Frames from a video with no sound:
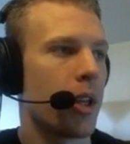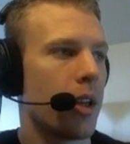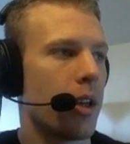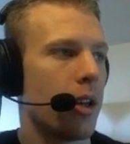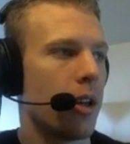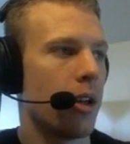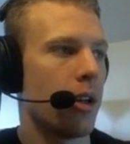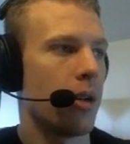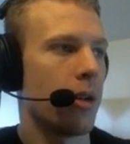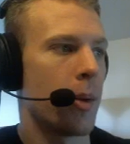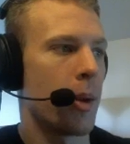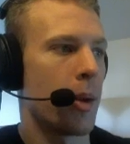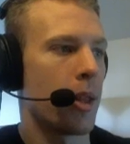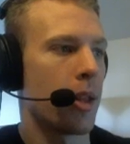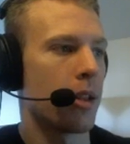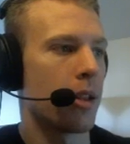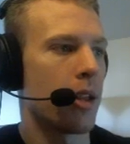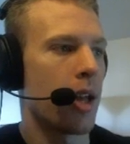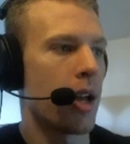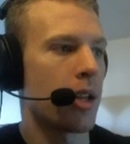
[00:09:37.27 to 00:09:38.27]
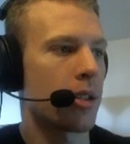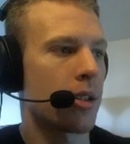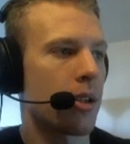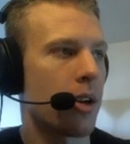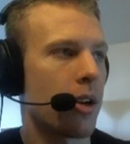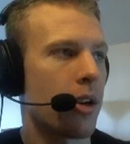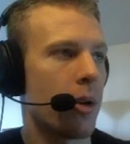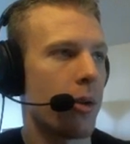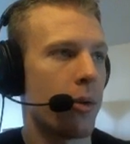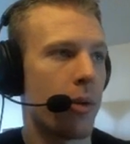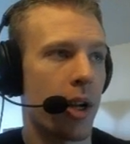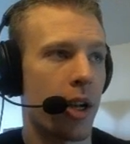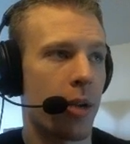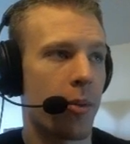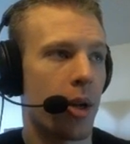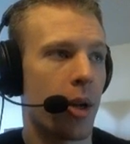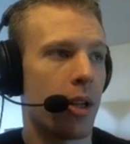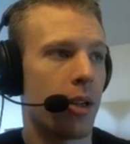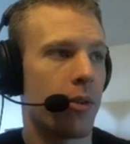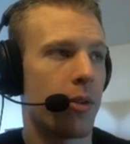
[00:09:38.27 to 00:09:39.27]
And the last card I would
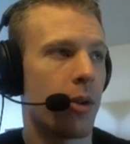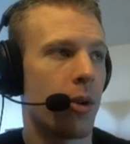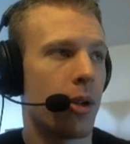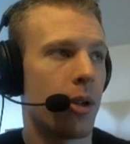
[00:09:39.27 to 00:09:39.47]
recommend if you